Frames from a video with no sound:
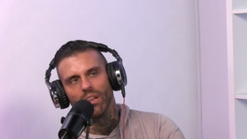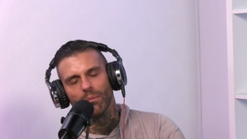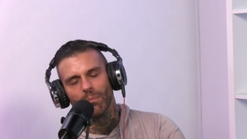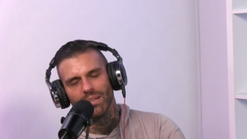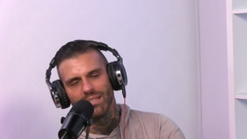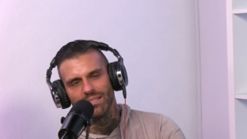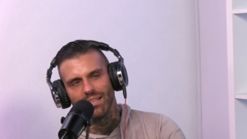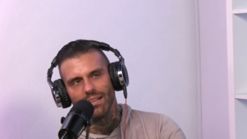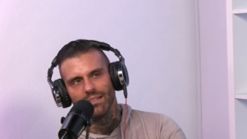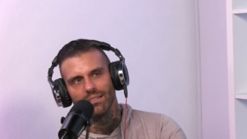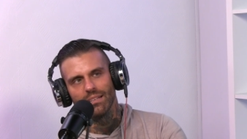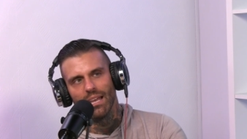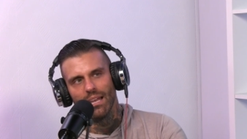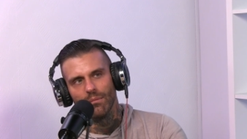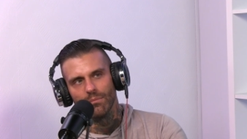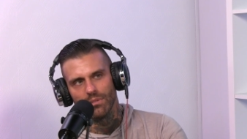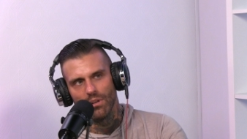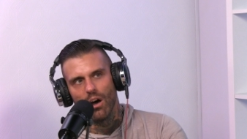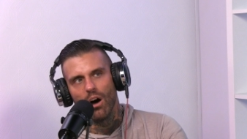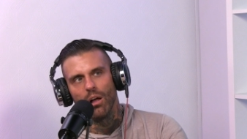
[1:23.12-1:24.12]
I feel like my sex
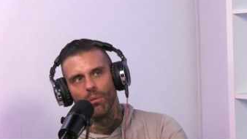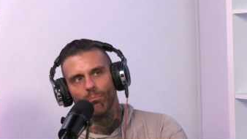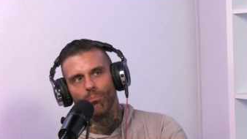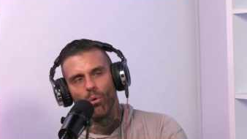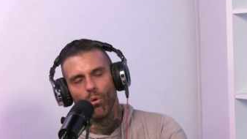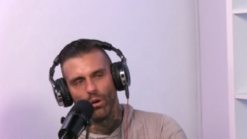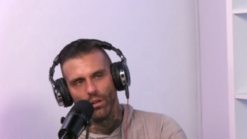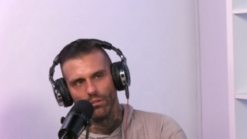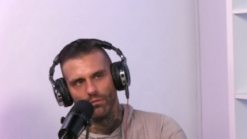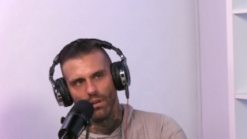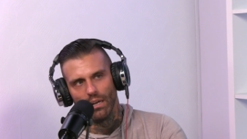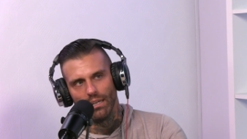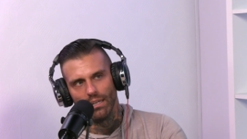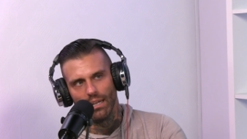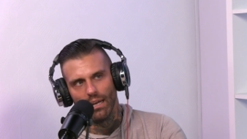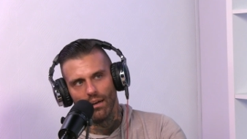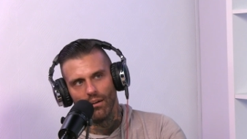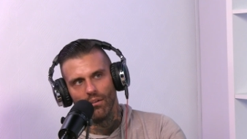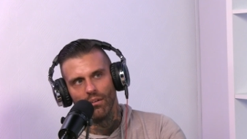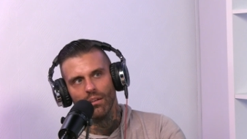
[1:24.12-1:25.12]
game's on point right
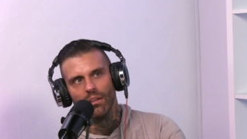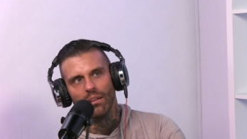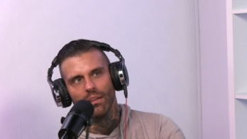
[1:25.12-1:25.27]
now.